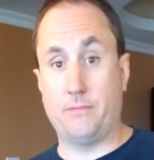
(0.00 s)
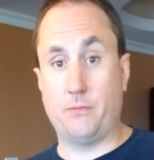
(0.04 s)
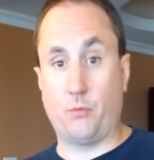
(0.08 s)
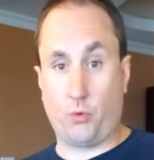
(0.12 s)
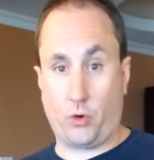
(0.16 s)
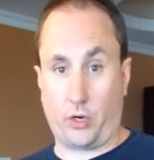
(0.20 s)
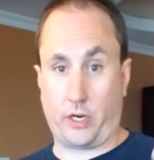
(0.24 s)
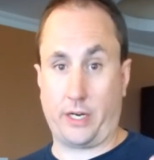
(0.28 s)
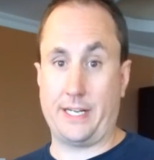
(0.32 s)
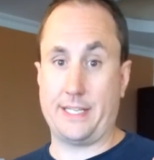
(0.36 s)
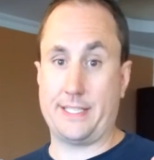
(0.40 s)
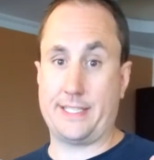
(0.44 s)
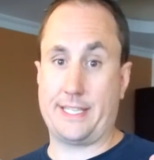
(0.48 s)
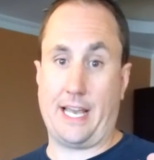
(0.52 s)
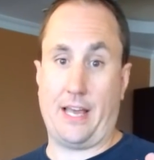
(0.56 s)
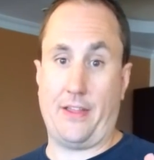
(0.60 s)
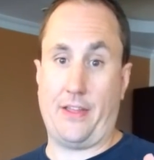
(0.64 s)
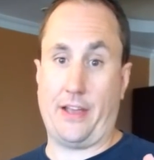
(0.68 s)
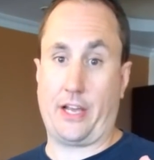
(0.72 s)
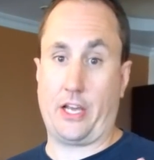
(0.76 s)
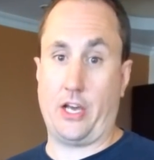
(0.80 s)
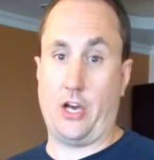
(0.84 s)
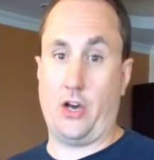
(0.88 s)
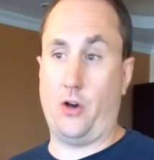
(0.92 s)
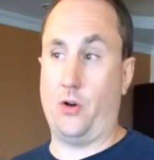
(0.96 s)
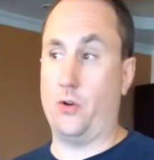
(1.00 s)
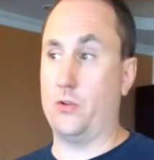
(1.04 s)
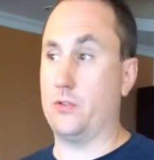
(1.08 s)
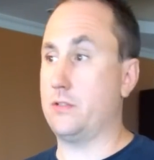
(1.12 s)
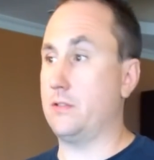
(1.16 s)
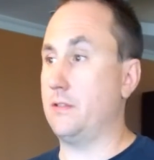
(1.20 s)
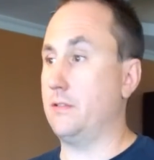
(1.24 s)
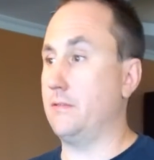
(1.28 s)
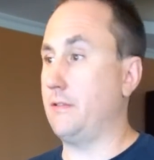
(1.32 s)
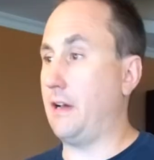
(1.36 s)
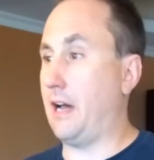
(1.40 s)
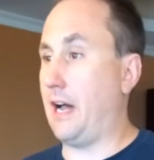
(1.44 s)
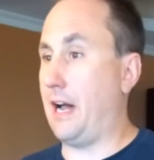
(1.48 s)
We're going to see how that
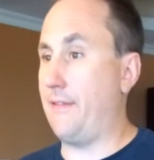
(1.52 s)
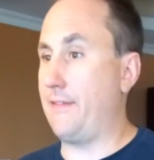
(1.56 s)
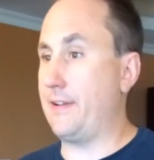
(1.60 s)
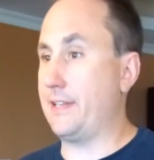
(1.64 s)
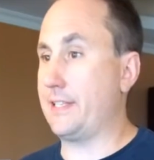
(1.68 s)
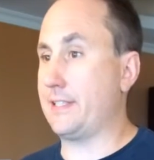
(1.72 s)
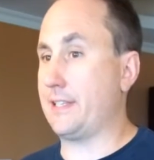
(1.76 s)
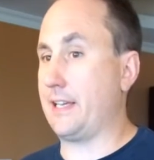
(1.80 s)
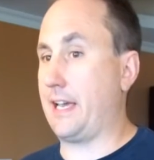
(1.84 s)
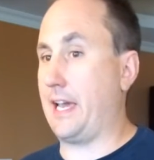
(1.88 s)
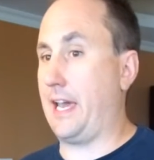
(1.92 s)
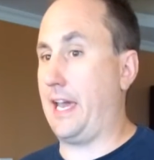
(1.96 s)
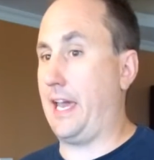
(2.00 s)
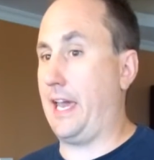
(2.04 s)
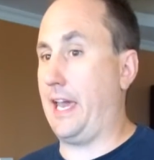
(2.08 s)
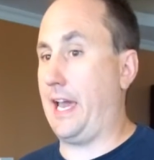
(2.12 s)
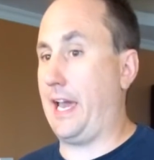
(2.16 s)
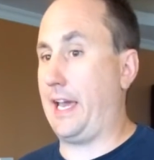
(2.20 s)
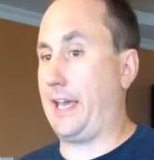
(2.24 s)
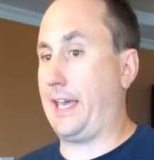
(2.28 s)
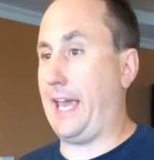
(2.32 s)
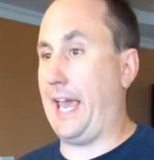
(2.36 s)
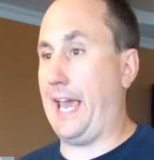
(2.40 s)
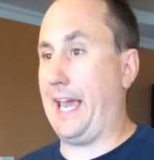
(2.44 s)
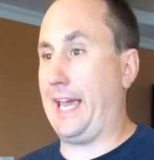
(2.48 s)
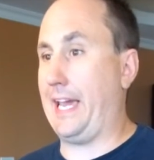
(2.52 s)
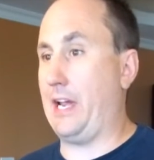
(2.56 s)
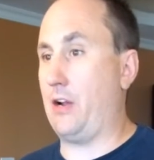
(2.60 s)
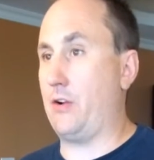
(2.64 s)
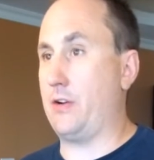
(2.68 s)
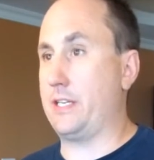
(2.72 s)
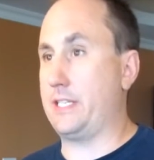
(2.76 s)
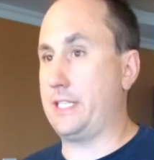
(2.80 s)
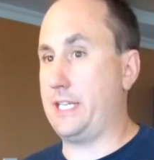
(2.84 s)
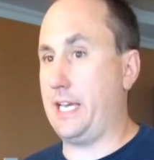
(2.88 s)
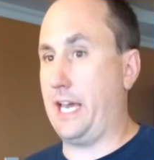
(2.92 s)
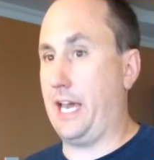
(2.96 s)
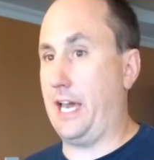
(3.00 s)
goes. Obviously, I can't
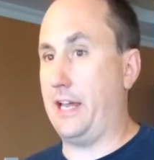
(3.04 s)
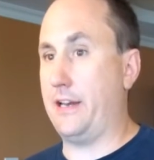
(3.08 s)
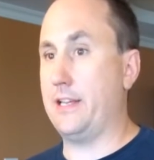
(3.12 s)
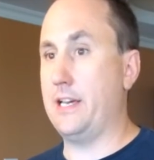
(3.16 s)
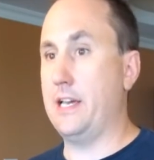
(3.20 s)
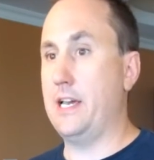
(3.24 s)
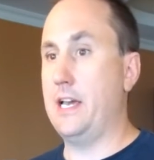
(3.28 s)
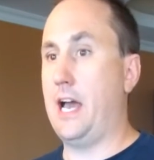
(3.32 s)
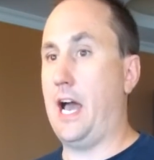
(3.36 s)
guarantee it.